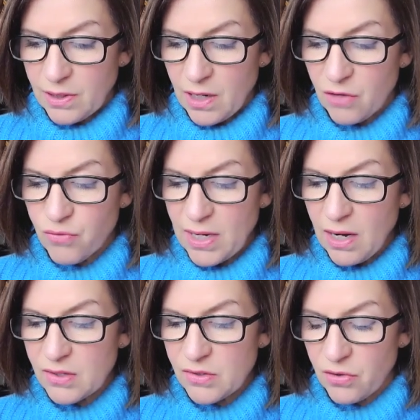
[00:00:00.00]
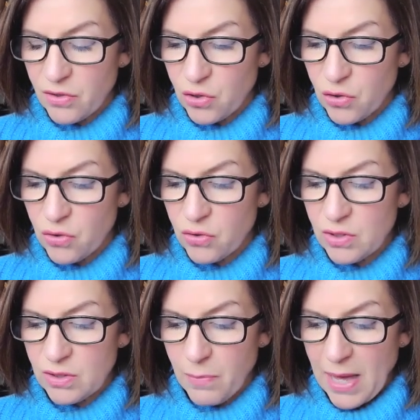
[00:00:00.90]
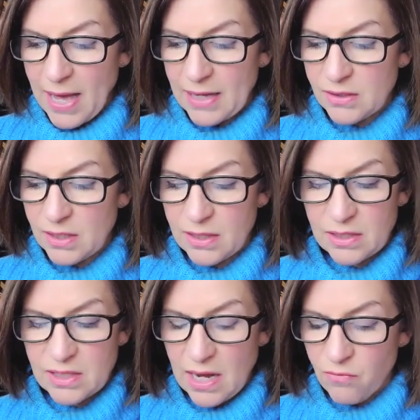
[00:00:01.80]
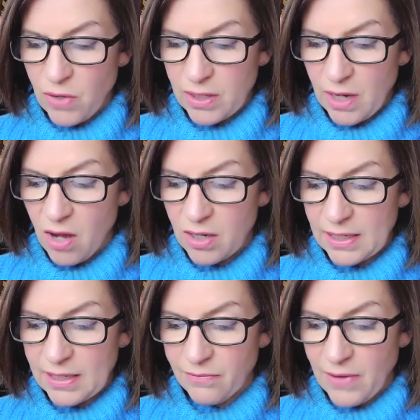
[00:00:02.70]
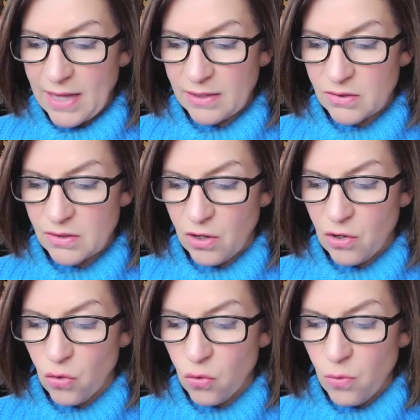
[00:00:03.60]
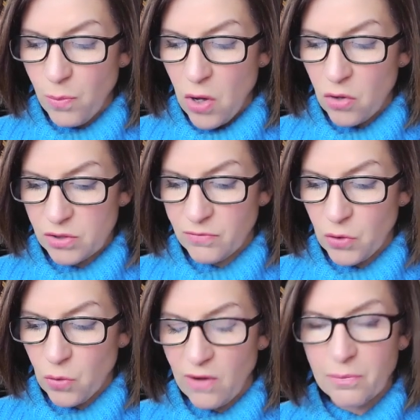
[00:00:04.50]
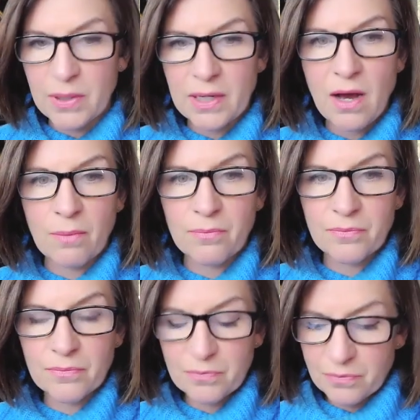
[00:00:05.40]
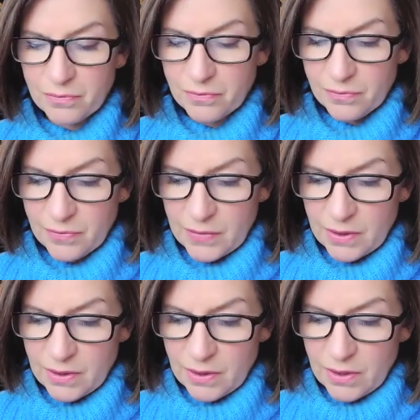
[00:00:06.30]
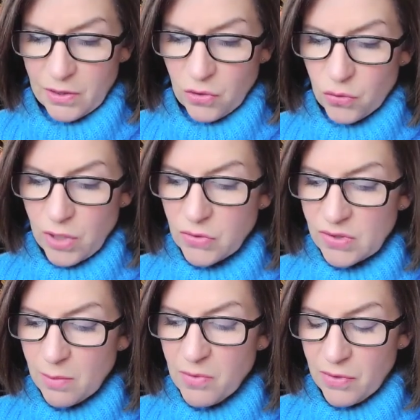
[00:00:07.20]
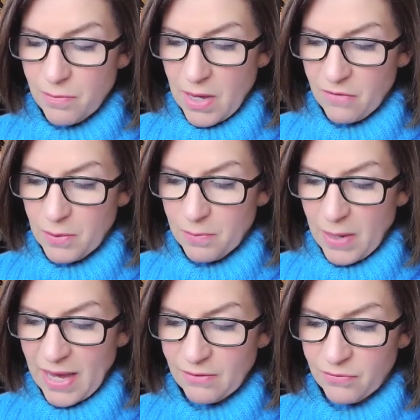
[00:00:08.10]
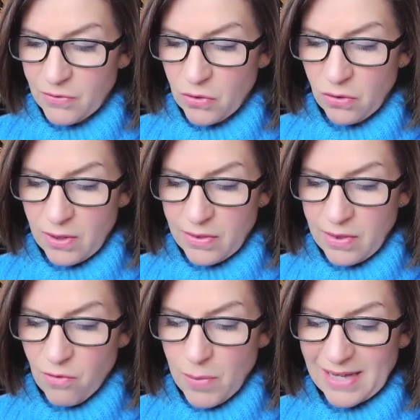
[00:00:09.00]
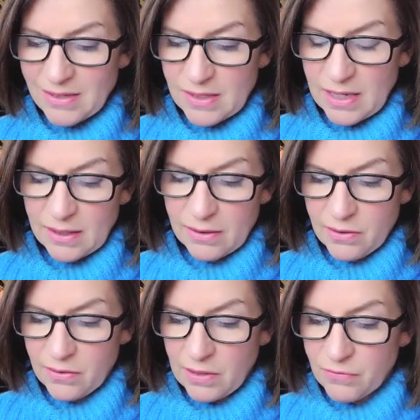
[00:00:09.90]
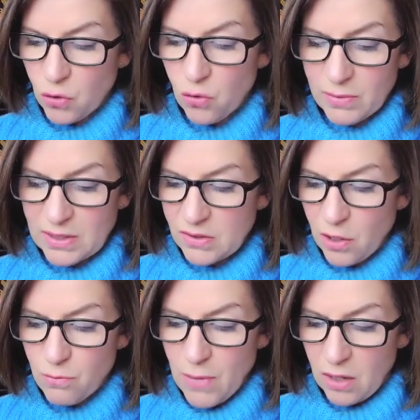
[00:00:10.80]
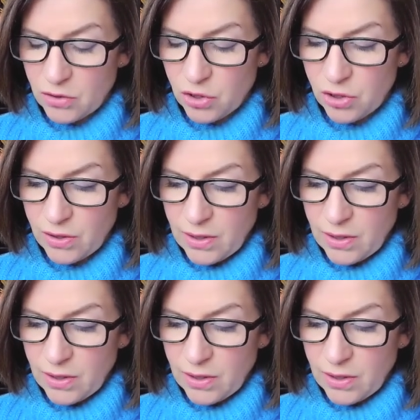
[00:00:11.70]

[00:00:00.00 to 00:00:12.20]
I realise that the good, the bad, and the downright ugly events are all part of who I've become. Although some of them may have been painful, they're a blessing. They've taught me so much.